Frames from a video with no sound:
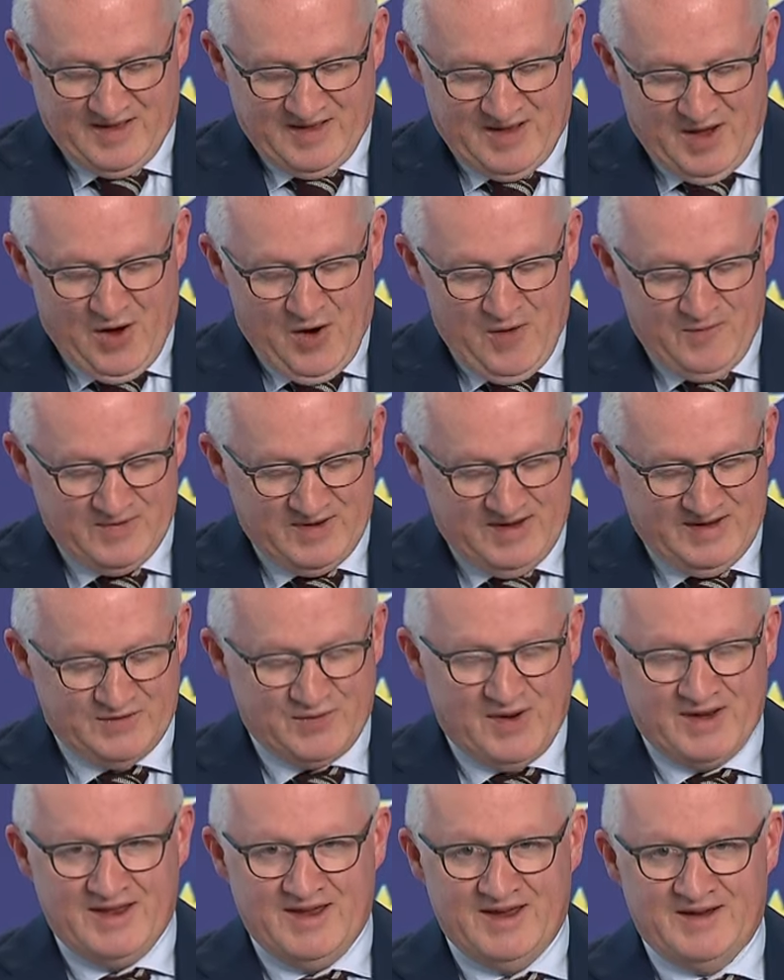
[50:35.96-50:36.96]
hopefully
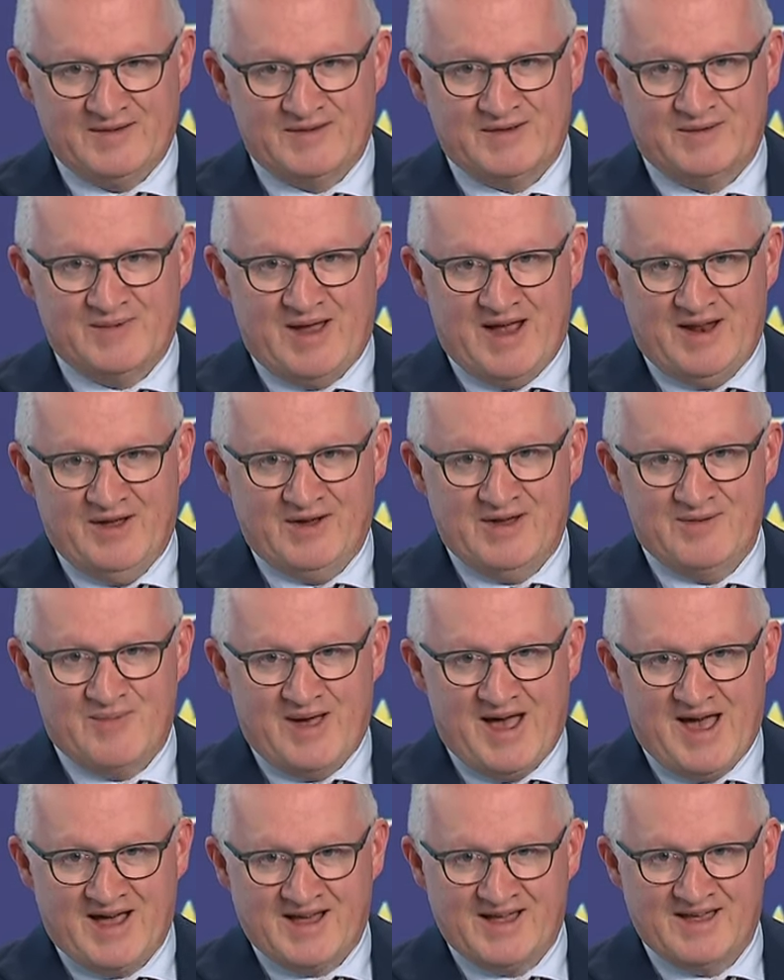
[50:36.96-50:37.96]
20 years from now, looking
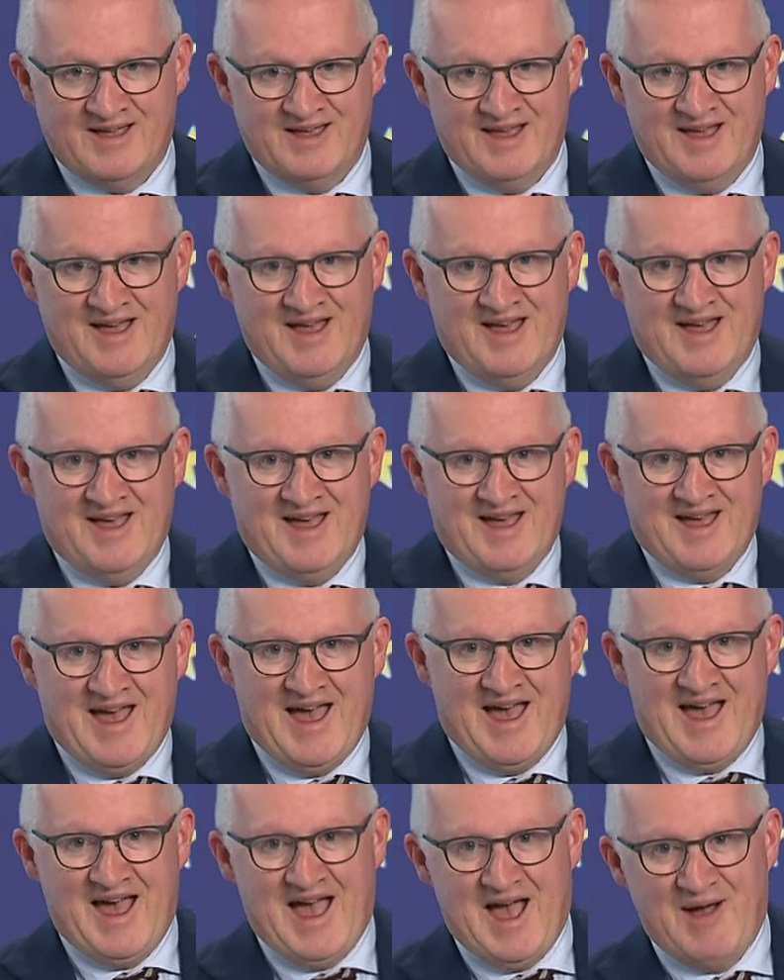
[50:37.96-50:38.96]
back,
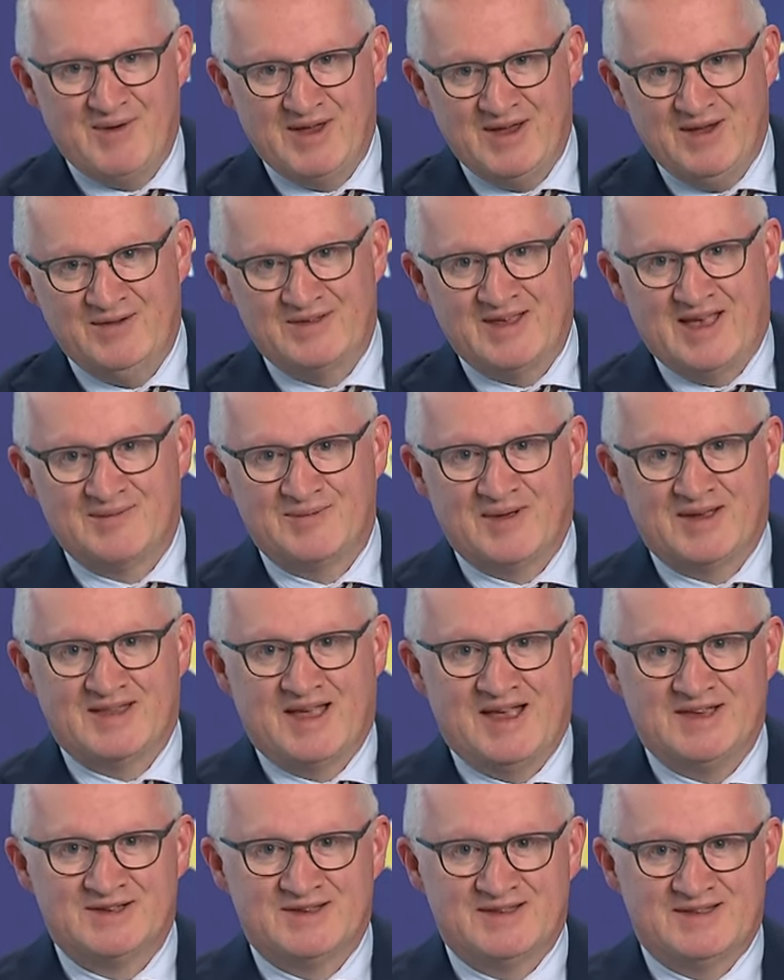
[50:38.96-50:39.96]
how we use
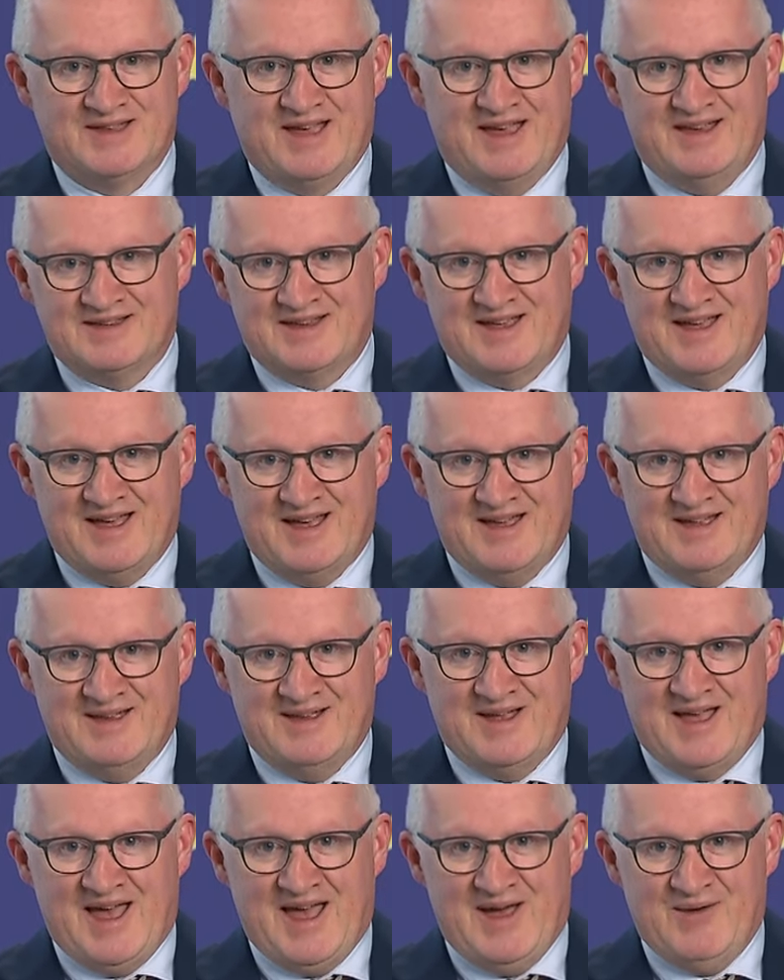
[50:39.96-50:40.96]
expectations data
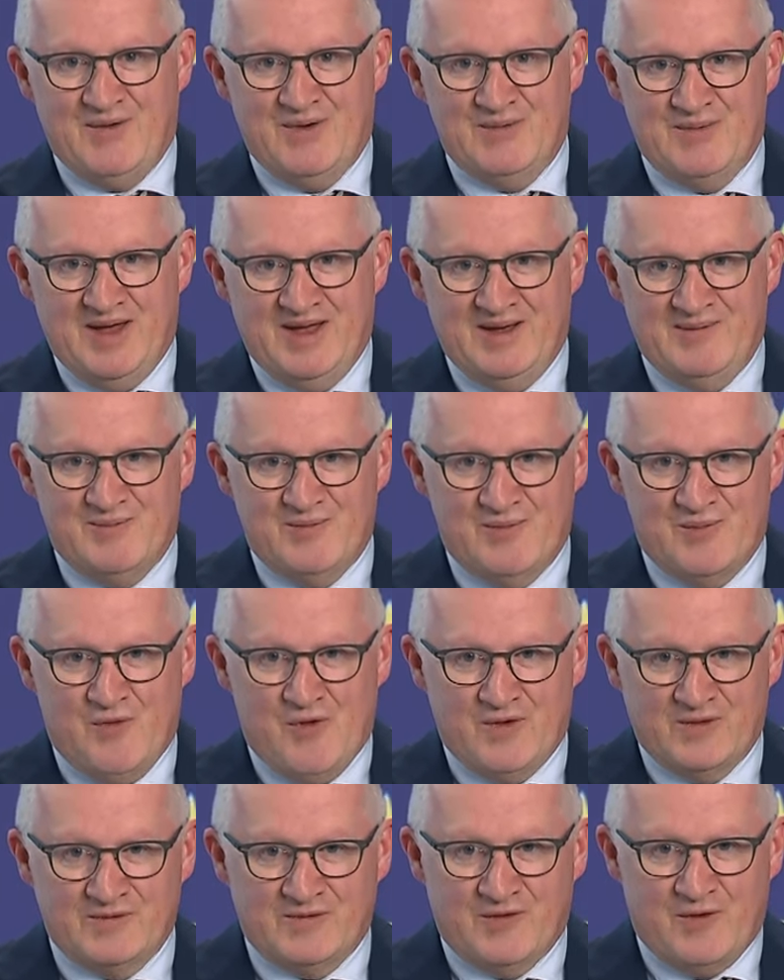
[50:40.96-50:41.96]
will be
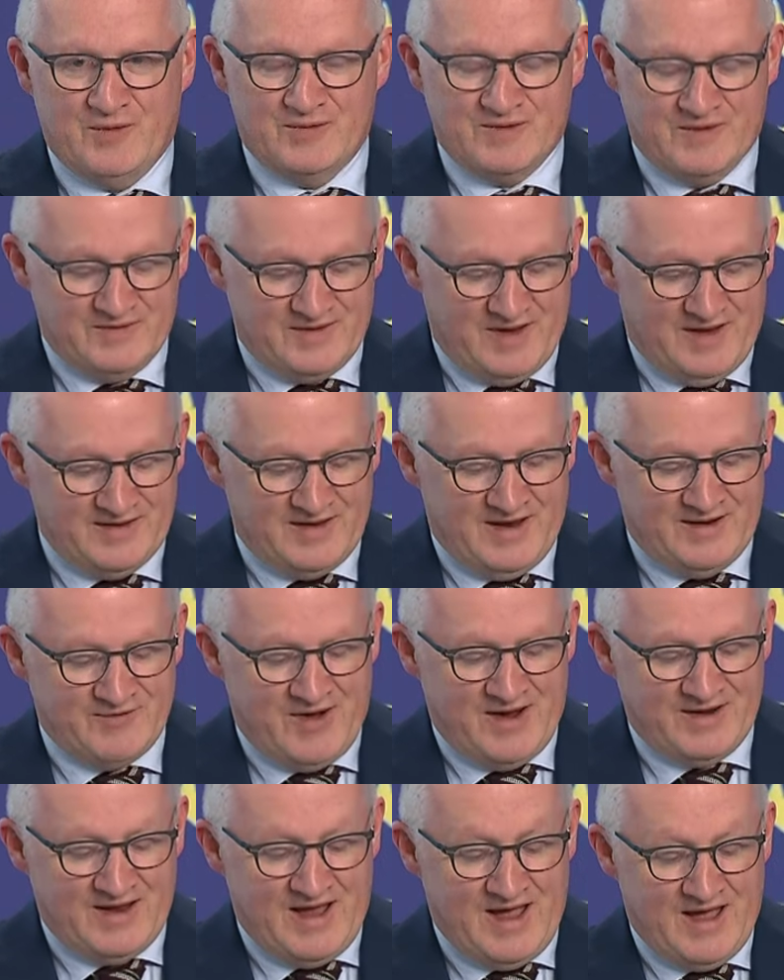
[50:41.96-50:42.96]
more informative than
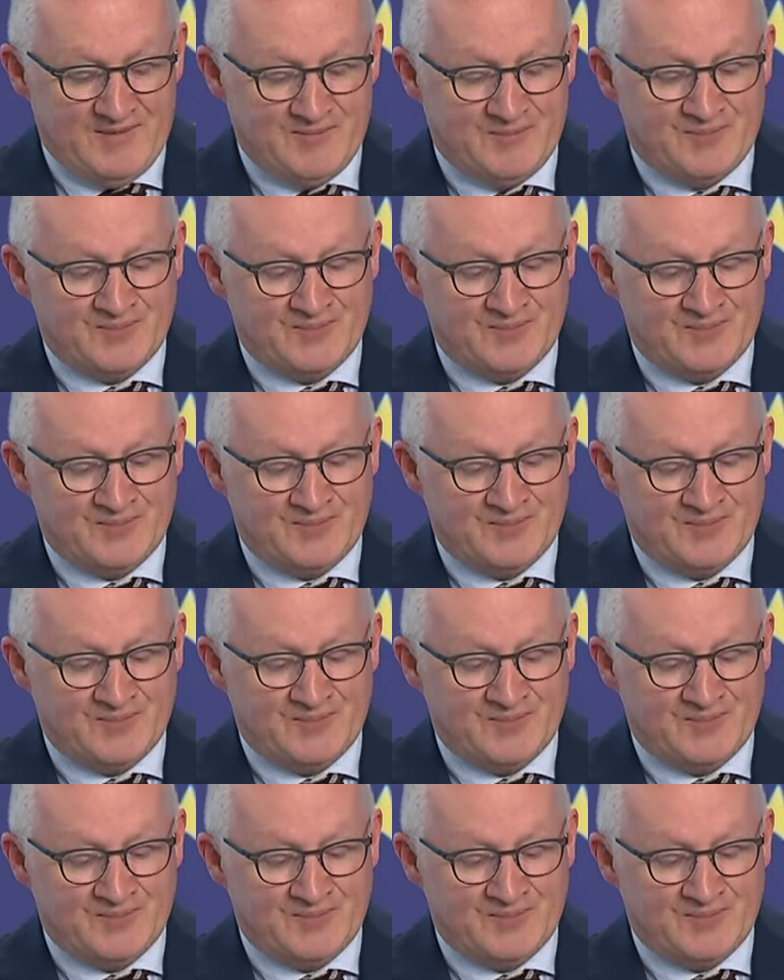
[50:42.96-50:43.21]
right now.